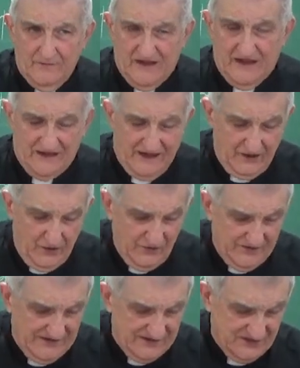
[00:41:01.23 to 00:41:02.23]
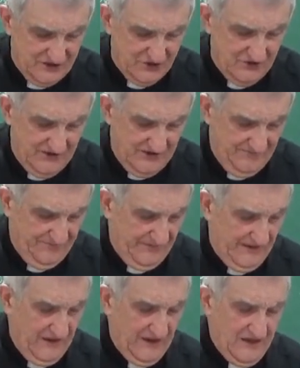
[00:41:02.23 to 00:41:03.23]
take their own decision.
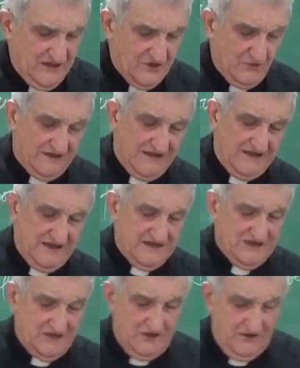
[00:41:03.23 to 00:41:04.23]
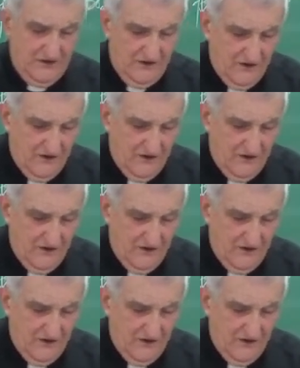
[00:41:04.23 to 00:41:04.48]
So that is the